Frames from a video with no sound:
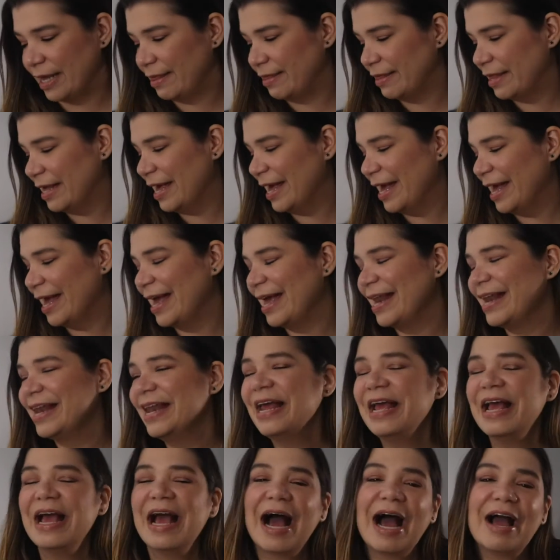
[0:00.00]
and then
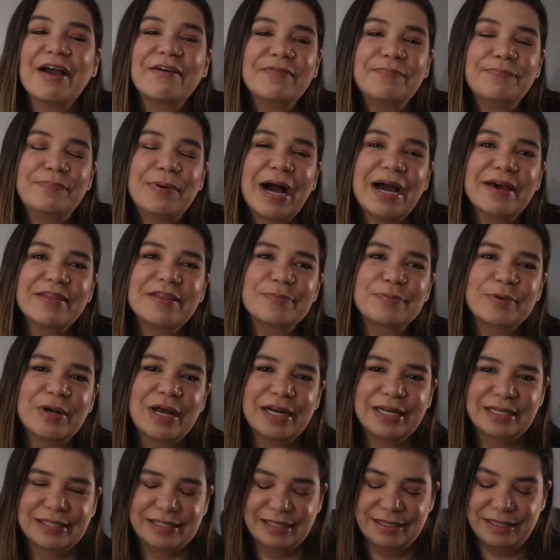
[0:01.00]
I would buy the
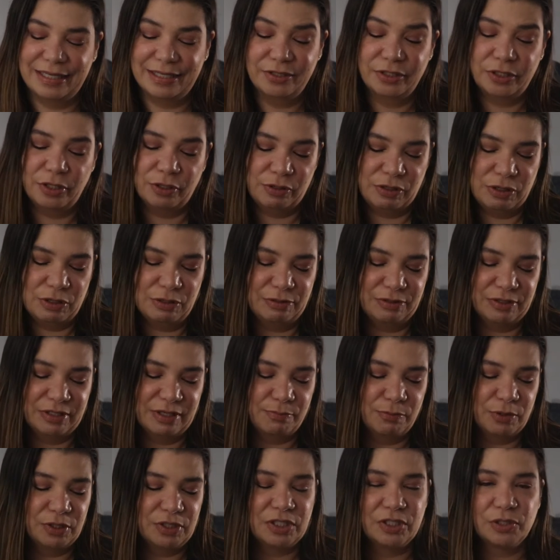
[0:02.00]
products and then don't use
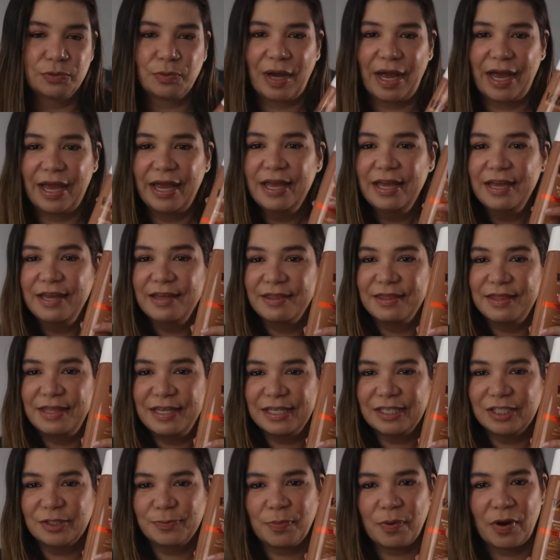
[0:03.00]
them, which is why
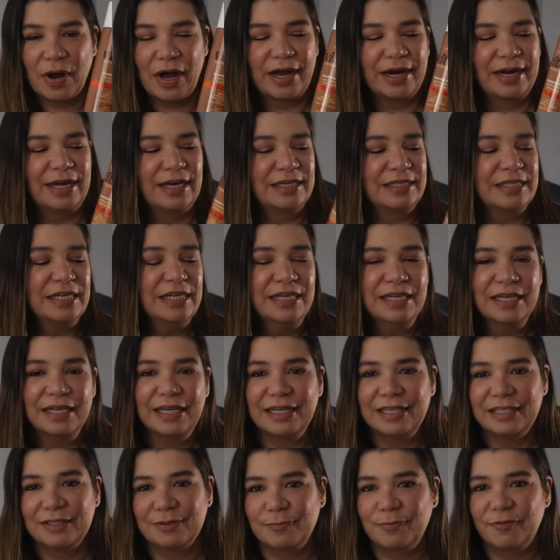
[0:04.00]
this product
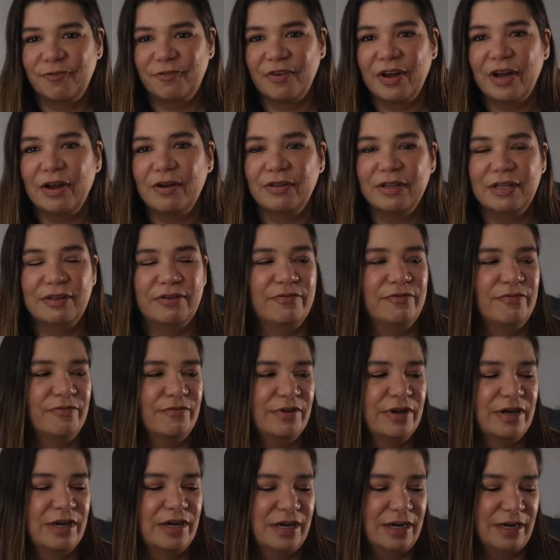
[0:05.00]
is fairly
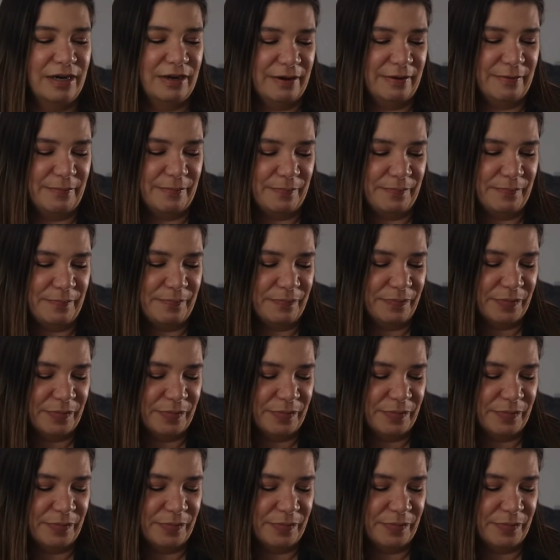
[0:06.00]
um,